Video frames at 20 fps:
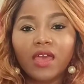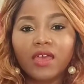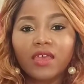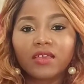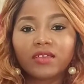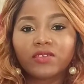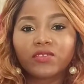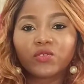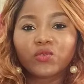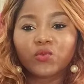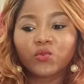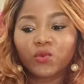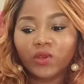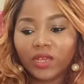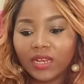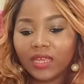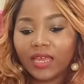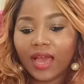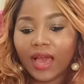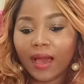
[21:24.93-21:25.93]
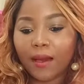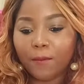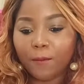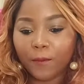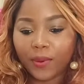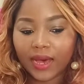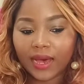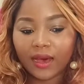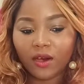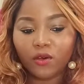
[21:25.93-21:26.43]
It's really
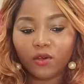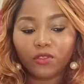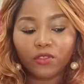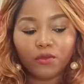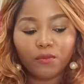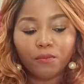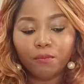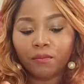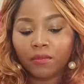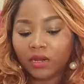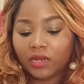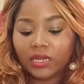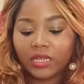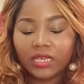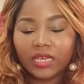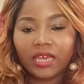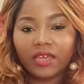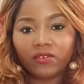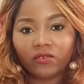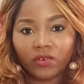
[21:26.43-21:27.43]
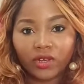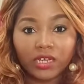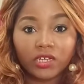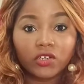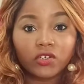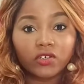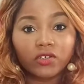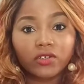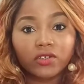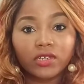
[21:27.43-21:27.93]
about money and
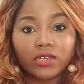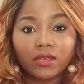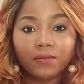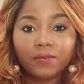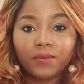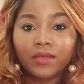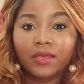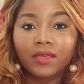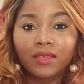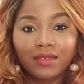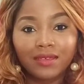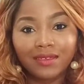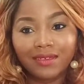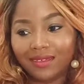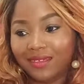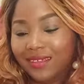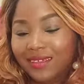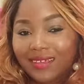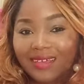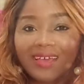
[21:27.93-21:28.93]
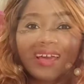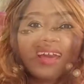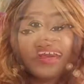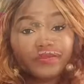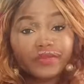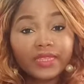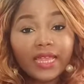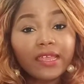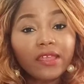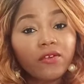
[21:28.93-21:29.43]
relationship. So
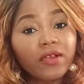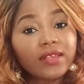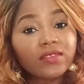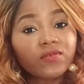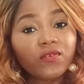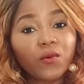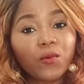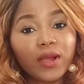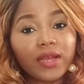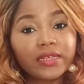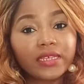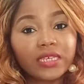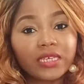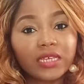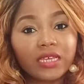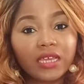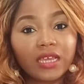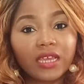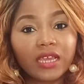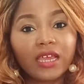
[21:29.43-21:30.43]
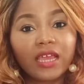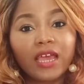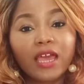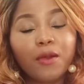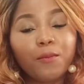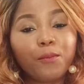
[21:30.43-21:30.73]
thank you guys for watching.